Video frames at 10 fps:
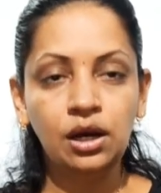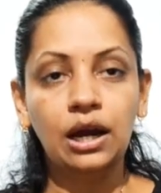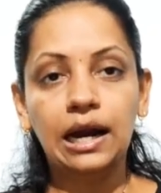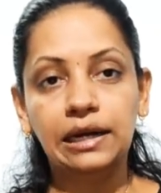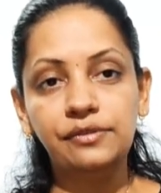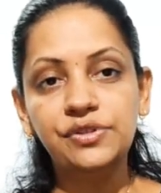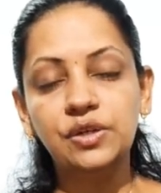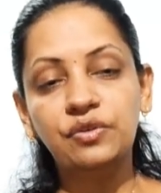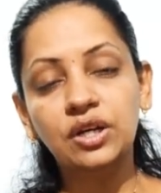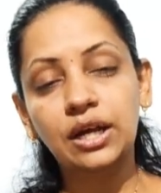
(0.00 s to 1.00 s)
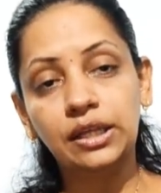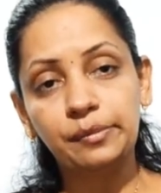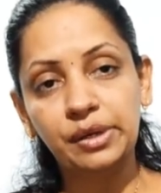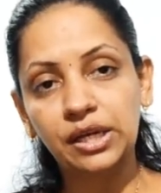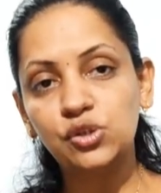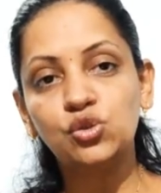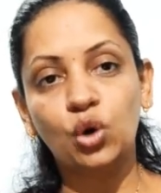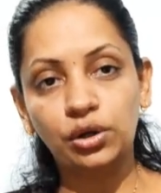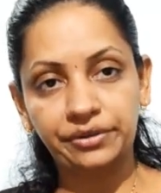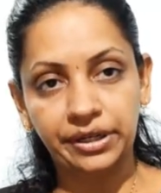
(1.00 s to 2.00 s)
and if severe anemia is
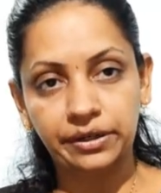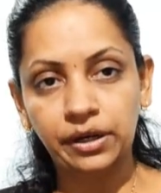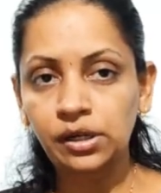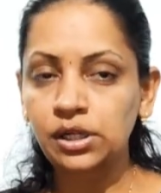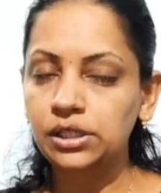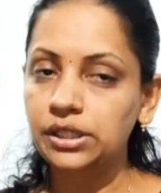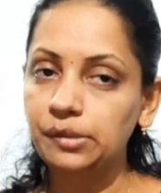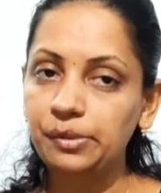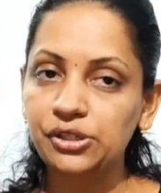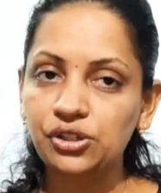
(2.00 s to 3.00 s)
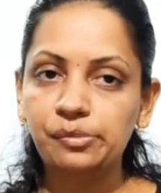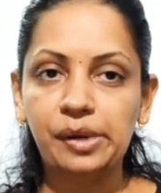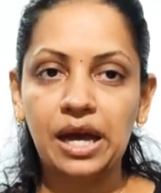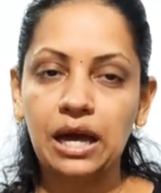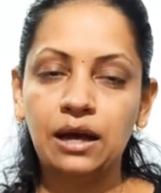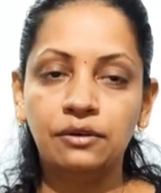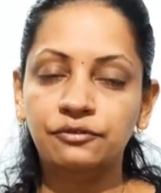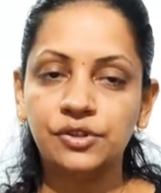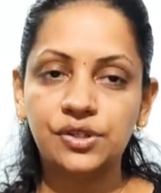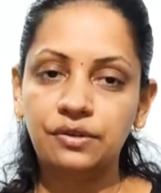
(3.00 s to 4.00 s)
not treated, then patient may have
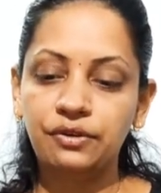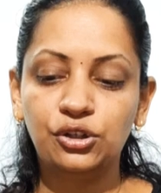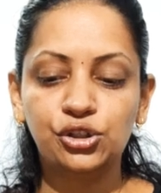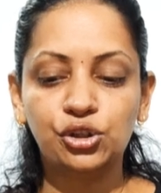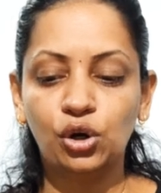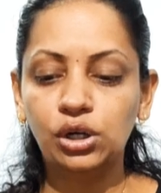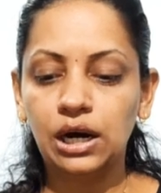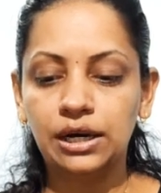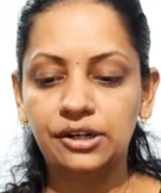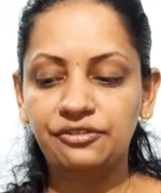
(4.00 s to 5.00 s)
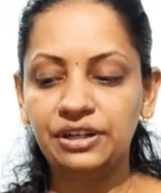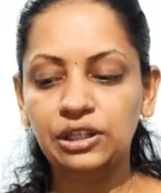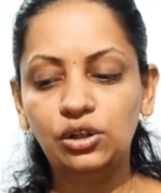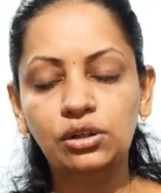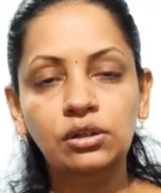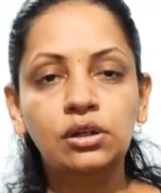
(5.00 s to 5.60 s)
severe shock, heart failure,